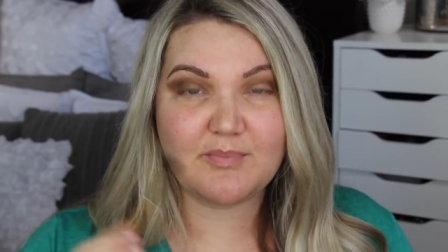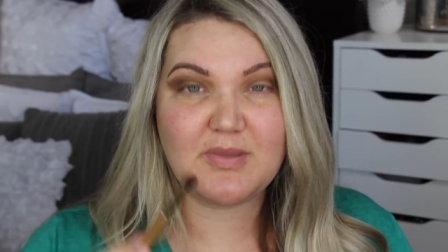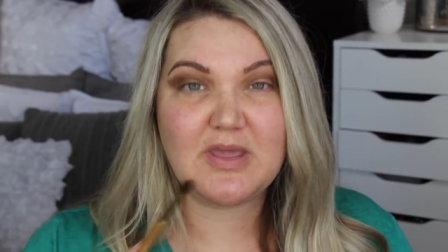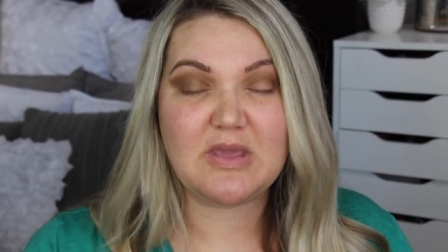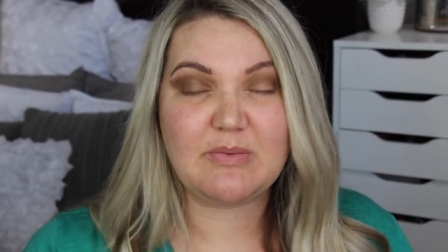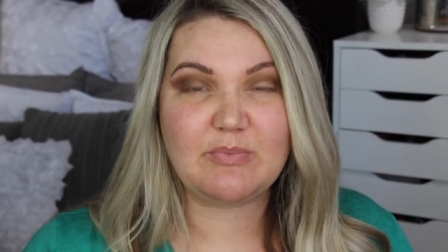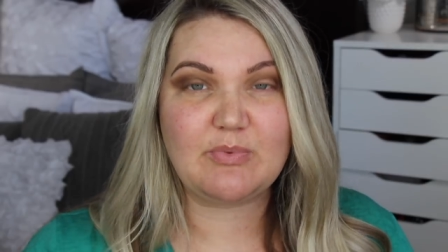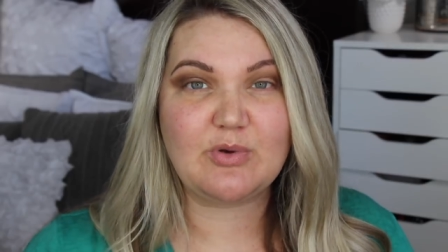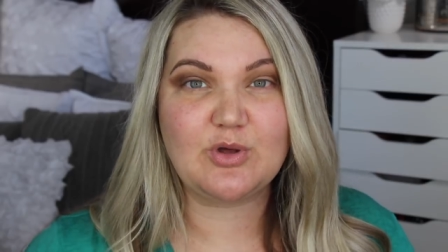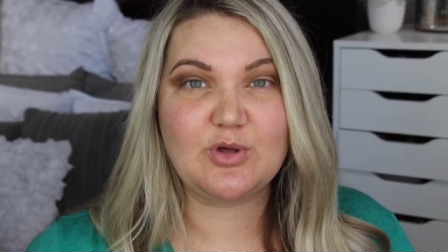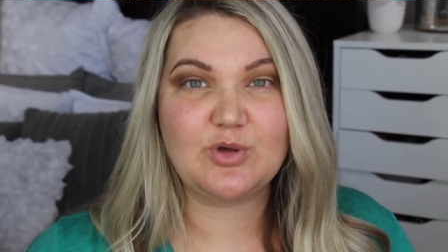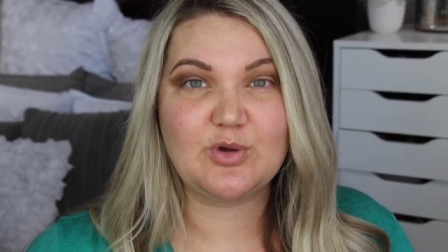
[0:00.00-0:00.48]

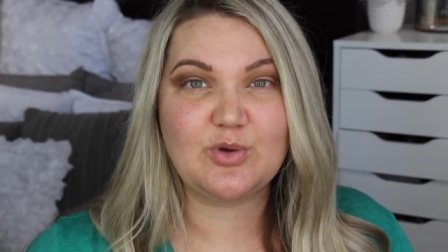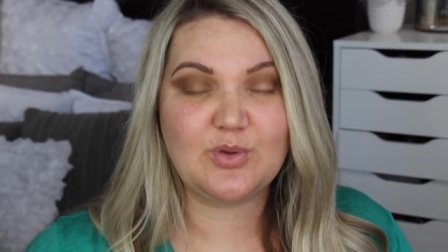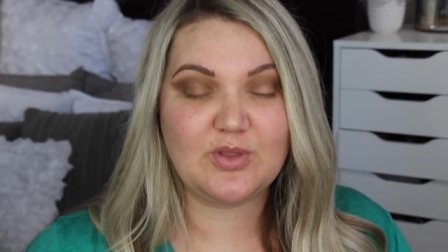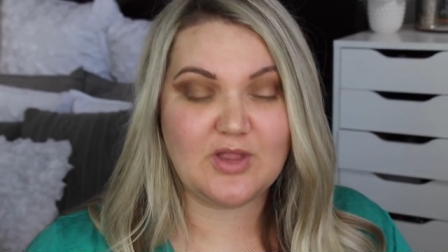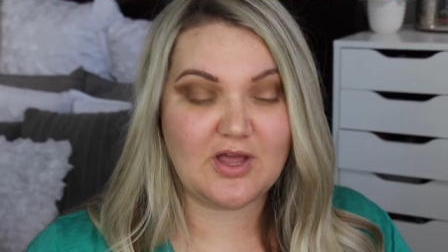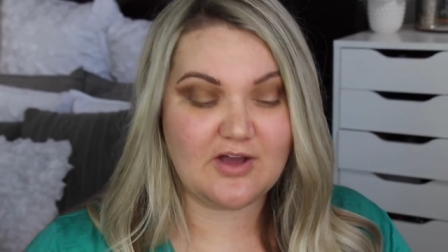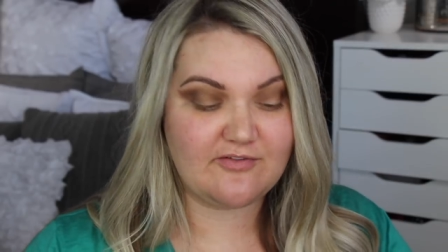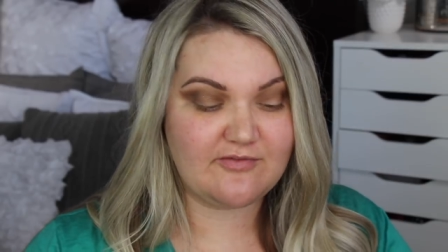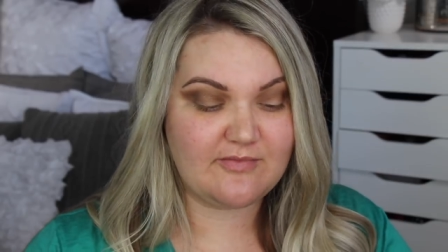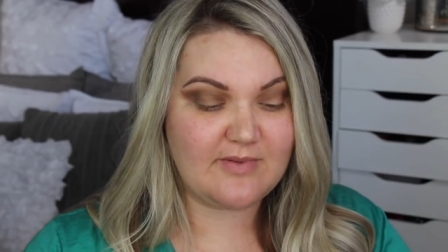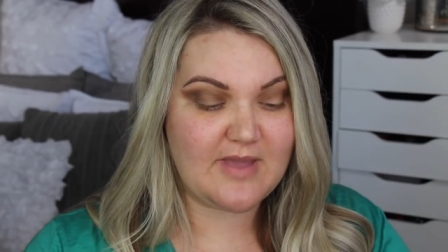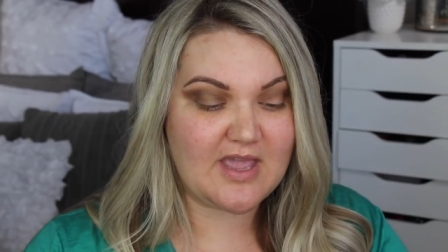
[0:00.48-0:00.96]
people who
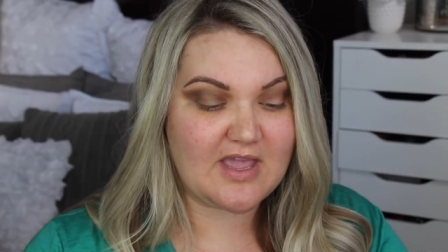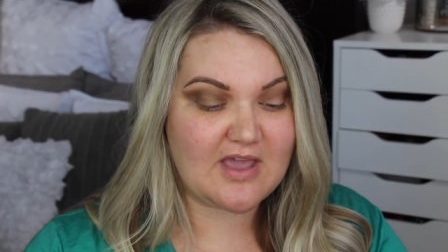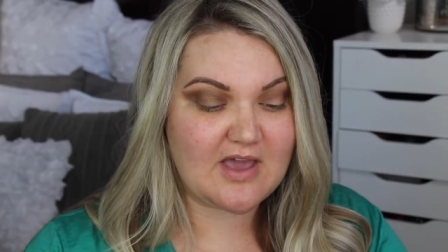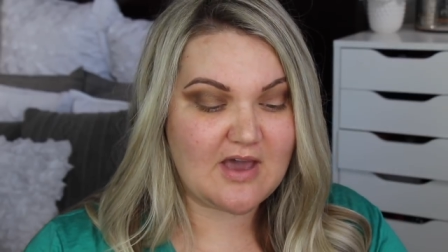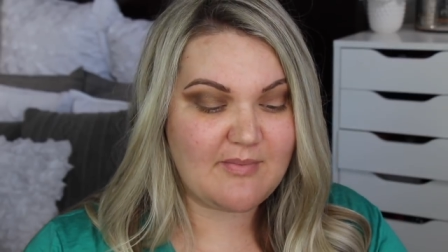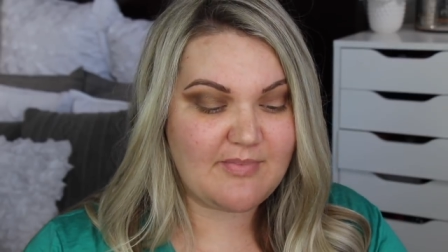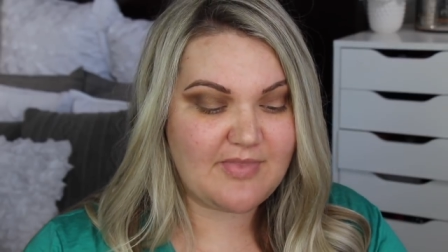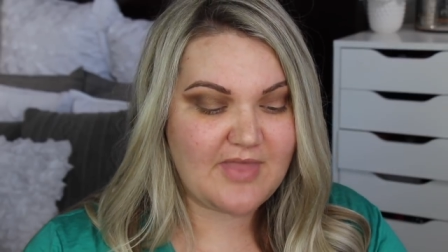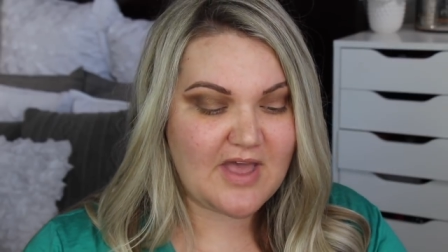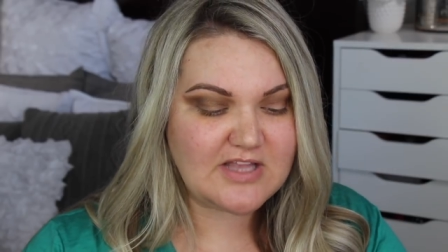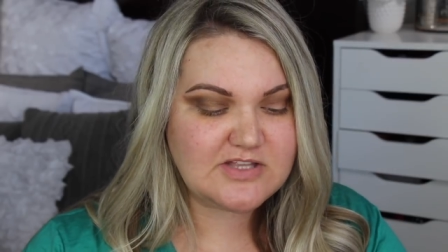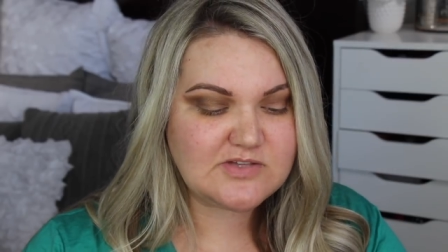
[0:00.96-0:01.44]
love
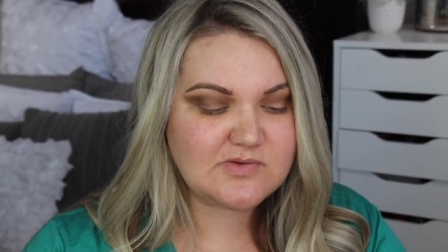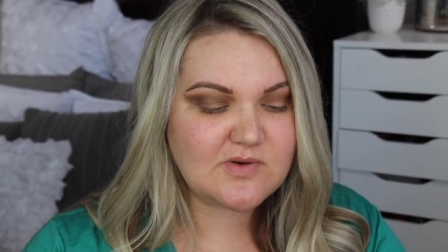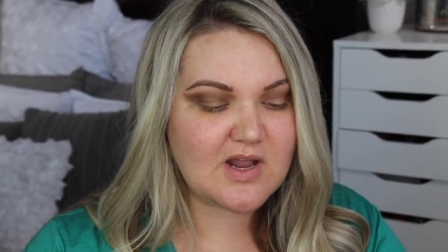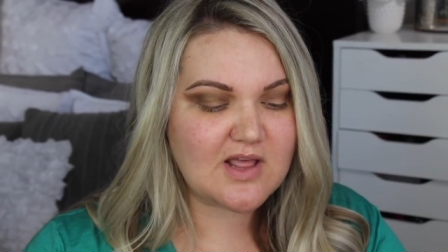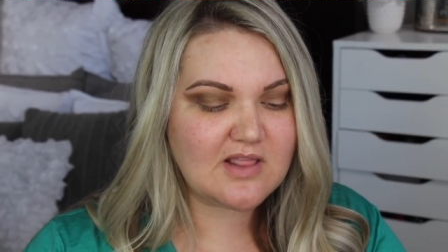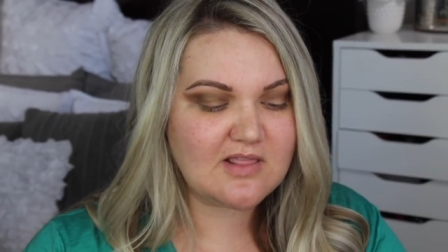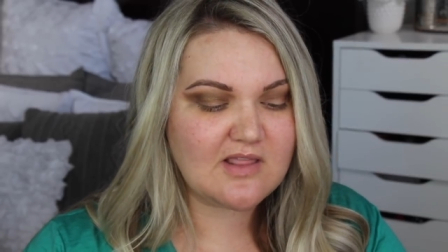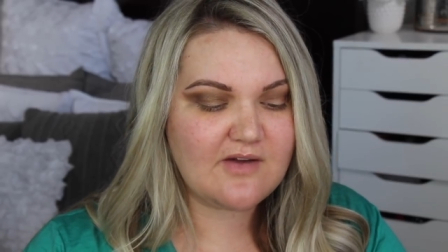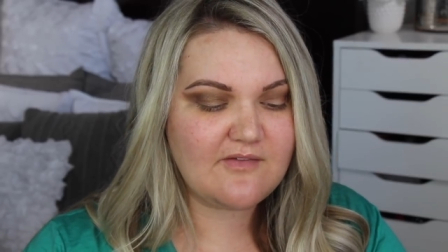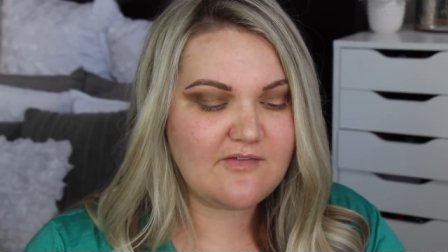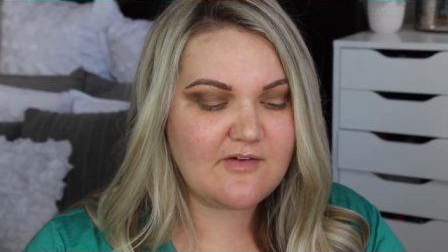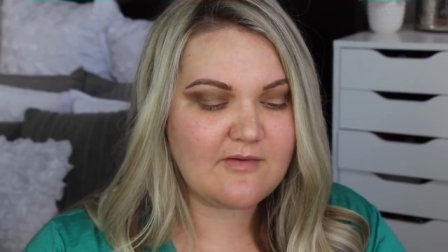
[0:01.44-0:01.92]
makeup. That's what
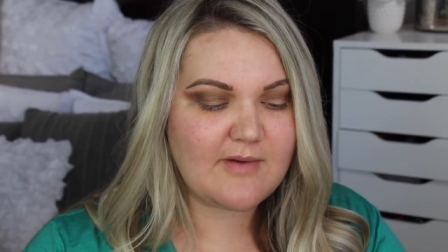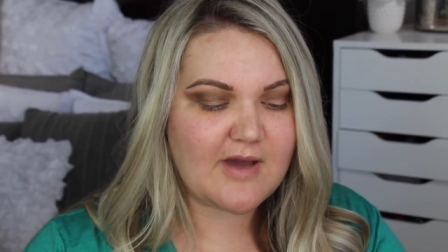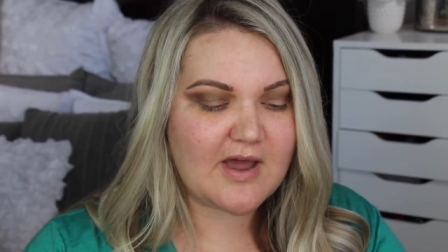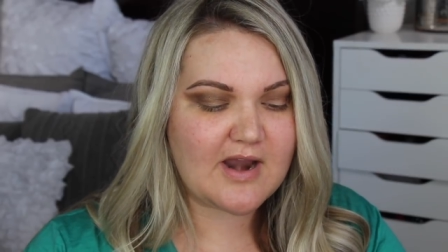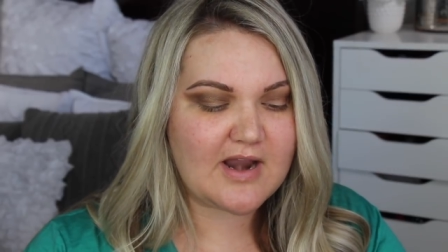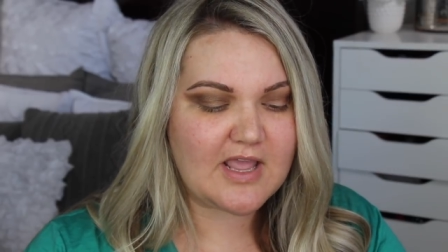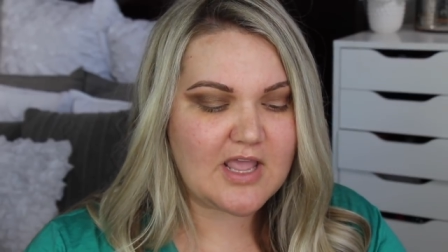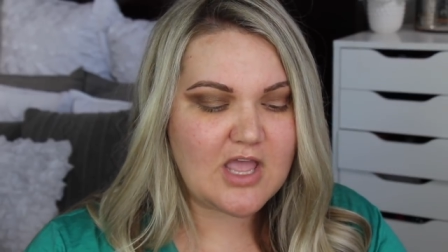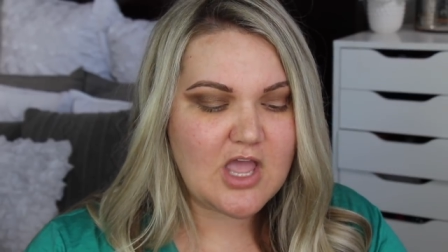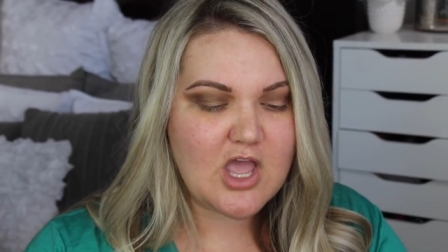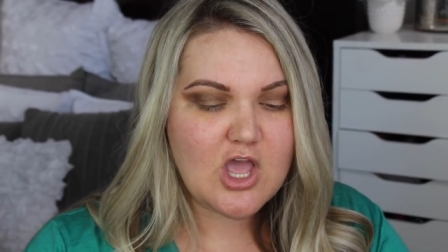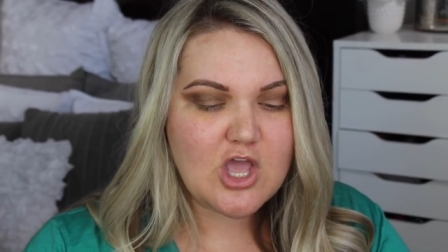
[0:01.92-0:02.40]
I love
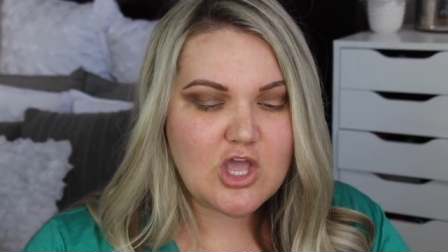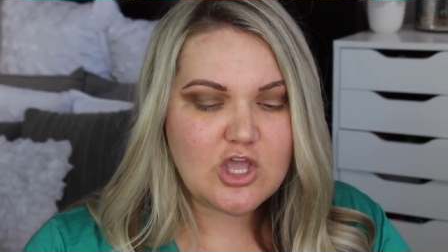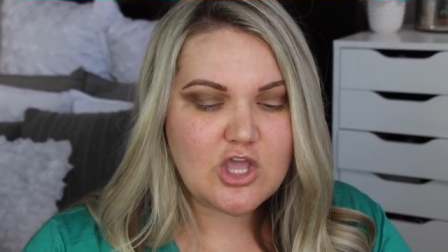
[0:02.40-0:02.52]
about it.